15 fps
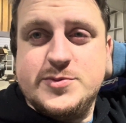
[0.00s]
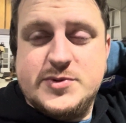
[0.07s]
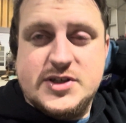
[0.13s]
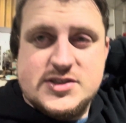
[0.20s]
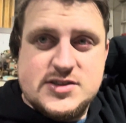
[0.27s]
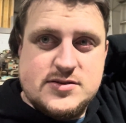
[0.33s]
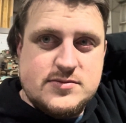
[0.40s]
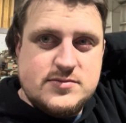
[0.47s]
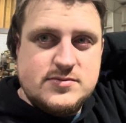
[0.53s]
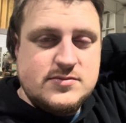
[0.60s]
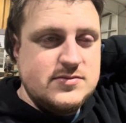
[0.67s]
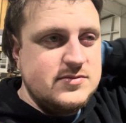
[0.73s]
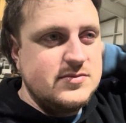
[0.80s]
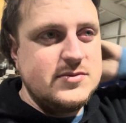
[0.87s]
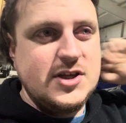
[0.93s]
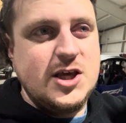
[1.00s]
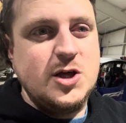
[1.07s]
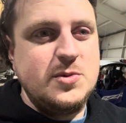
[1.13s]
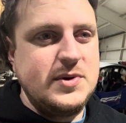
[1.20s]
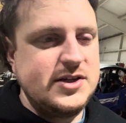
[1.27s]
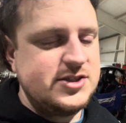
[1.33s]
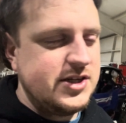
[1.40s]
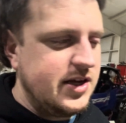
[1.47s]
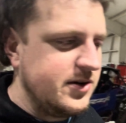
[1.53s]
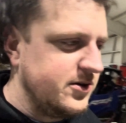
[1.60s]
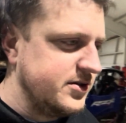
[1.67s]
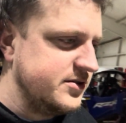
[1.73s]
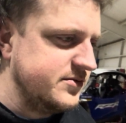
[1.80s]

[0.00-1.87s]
doesn't kill my channel